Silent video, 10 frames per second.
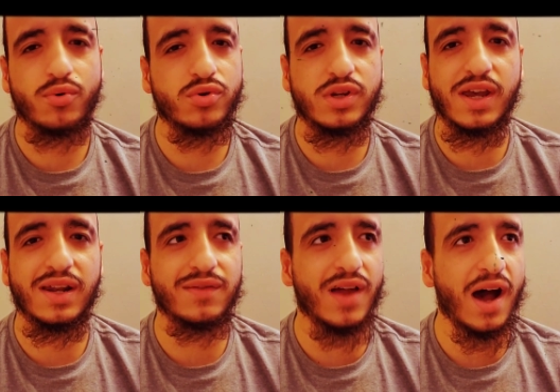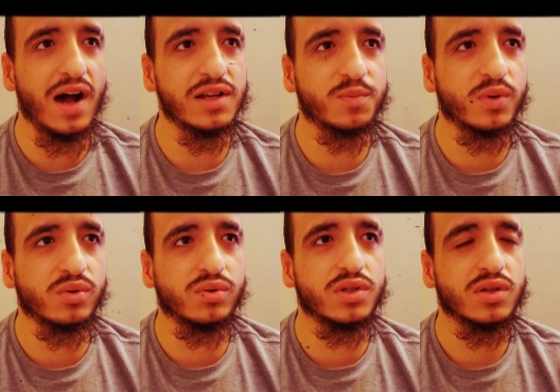You can't leave the
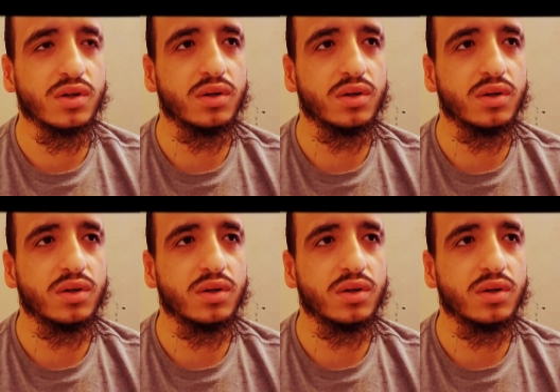hospitals.